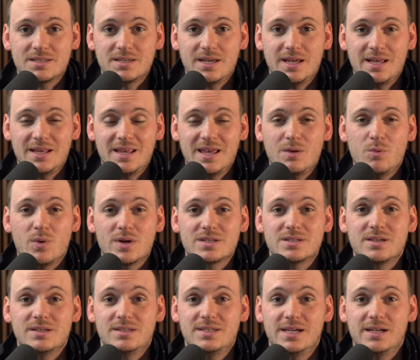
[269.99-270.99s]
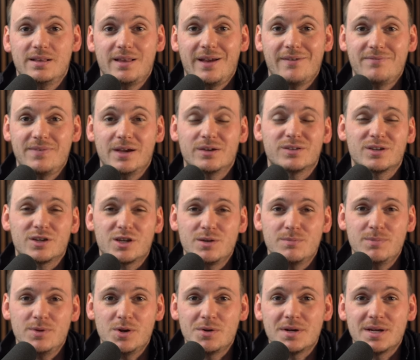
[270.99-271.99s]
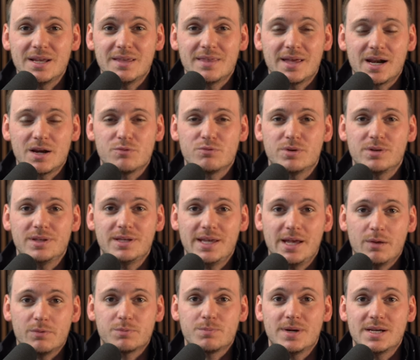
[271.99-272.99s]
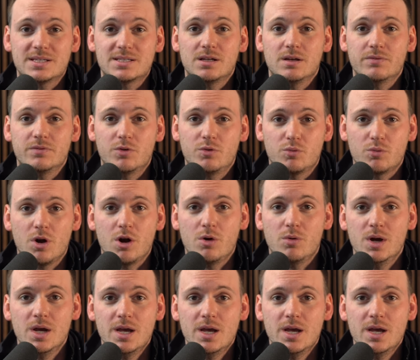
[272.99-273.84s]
And it wasn't until I found a community that I really helped myself grow.